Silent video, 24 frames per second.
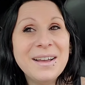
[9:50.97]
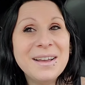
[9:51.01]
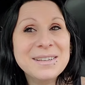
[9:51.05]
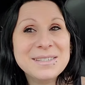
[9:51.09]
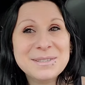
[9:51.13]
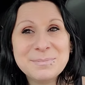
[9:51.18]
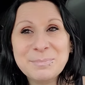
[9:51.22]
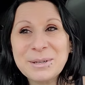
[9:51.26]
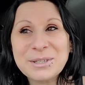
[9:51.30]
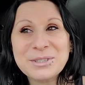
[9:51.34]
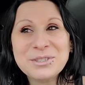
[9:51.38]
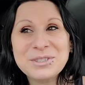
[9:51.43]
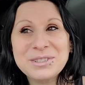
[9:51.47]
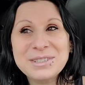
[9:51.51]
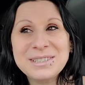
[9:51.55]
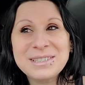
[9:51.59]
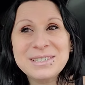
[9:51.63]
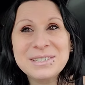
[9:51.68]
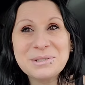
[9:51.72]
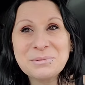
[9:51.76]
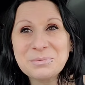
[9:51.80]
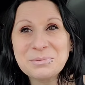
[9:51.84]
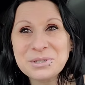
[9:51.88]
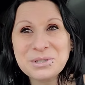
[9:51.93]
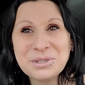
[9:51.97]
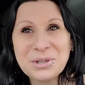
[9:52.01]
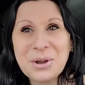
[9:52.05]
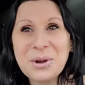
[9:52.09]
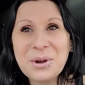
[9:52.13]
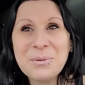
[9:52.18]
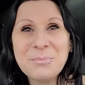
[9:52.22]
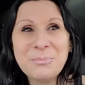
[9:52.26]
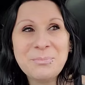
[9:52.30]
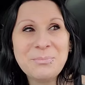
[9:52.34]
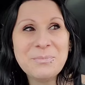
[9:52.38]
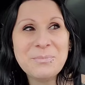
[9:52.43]
especially since we're
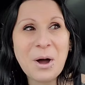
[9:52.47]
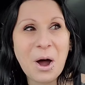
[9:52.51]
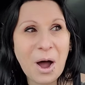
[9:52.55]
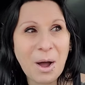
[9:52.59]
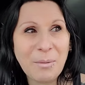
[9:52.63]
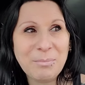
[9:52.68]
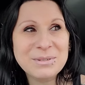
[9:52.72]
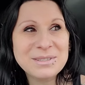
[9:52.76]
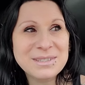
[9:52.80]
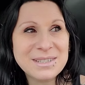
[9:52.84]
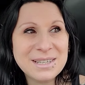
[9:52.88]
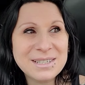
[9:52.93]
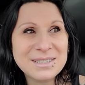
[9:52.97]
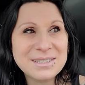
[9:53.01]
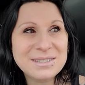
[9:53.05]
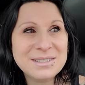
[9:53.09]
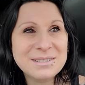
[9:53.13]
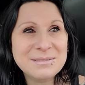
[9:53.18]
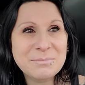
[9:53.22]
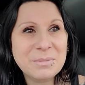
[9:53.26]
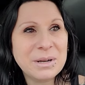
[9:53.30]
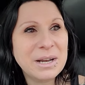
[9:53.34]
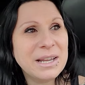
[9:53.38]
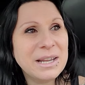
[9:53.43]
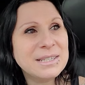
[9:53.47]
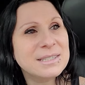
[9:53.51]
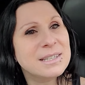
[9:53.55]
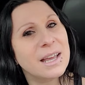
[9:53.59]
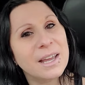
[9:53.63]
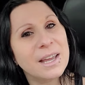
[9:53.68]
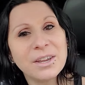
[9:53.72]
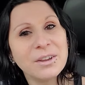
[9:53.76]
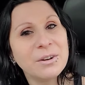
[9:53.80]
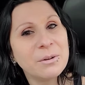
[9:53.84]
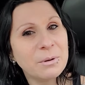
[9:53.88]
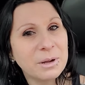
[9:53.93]
so opposites, but he's
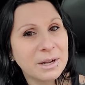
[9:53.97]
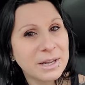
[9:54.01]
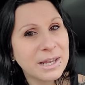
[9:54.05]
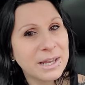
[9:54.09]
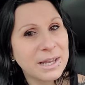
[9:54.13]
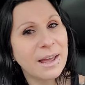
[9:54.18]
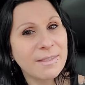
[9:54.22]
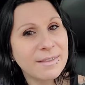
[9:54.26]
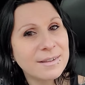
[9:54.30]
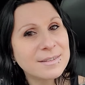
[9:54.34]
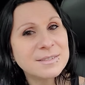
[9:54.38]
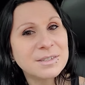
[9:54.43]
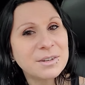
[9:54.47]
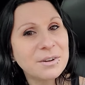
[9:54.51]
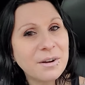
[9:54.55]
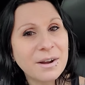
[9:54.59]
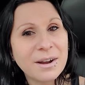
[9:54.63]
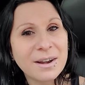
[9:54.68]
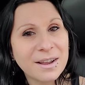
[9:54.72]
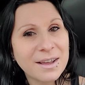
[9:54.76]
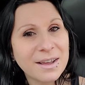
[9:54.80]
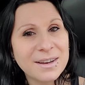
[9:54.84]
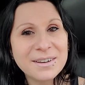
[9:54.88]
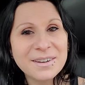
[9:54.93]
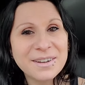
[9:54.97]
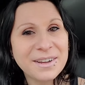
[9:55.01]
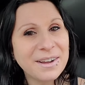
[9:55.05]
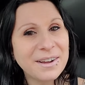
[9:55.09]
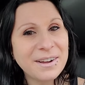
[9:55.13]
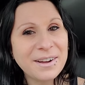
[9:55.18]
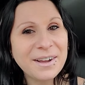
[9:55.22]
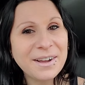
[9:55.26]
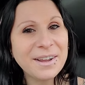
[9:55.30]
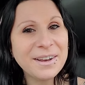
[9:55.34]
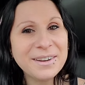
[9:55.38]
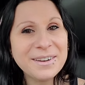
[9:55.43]
like, you know what? Yeah, that's a great
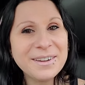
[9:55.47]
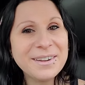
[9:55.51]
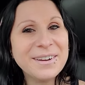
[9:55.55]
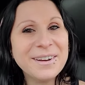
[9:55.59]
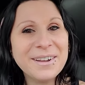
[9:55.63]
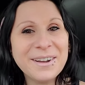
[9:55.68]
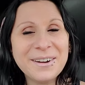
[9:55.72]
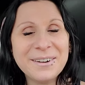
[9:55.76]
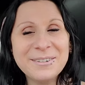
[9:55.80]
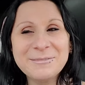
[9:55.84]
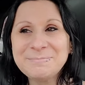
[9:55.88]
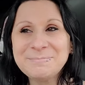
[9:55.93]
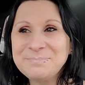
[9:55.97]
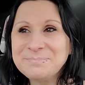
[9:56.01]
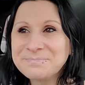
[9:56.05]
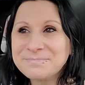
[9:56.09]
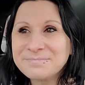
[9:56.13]
idea, hun. You know?